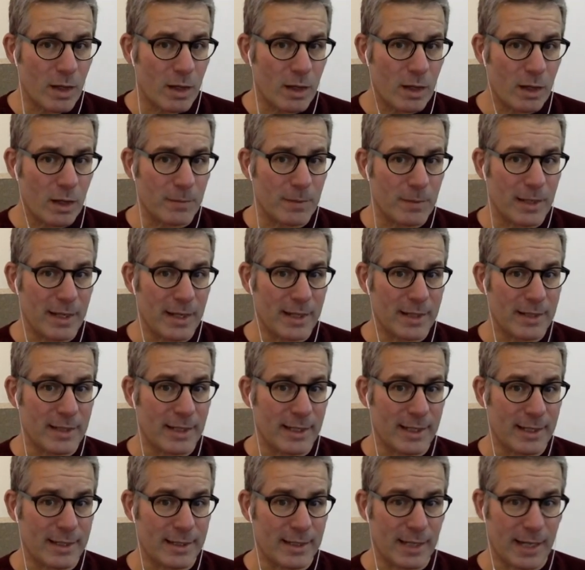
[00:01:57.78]

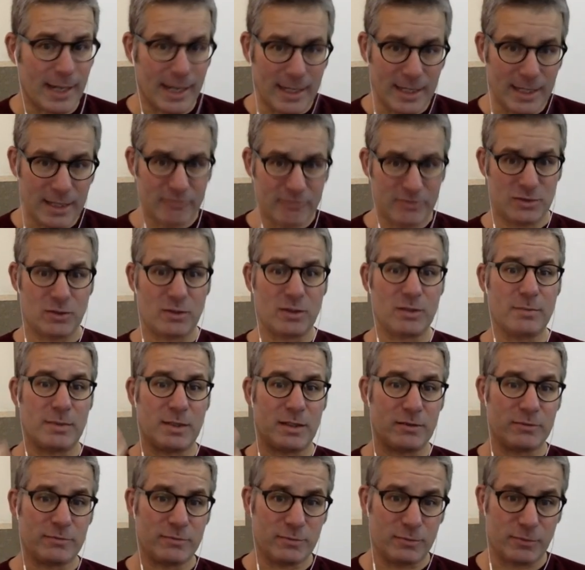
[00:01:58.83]
And I have a certain
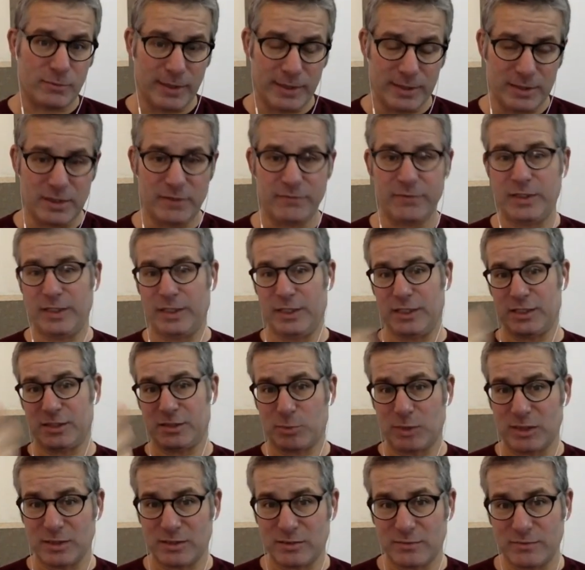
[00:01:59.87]
amount of creativity and
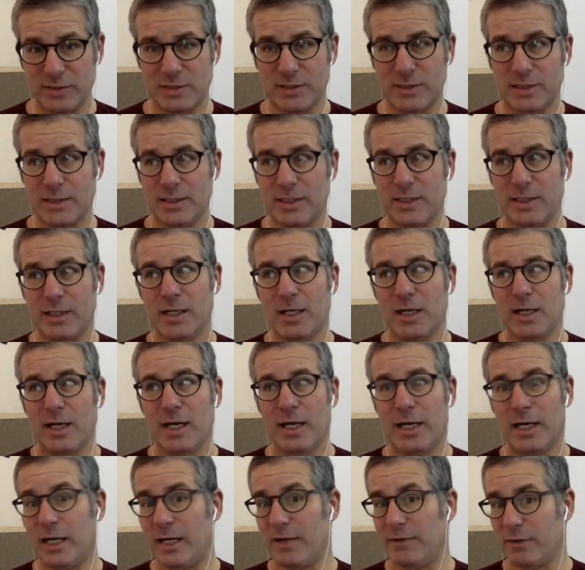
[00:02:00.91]
expressiveness in it,
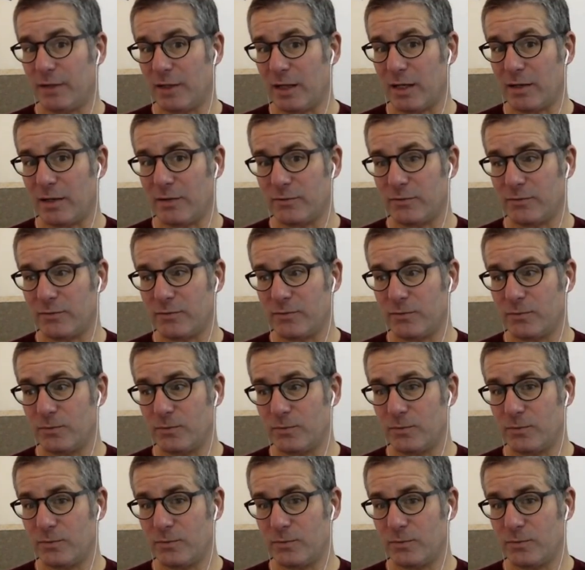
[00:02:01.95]
and I have a lot of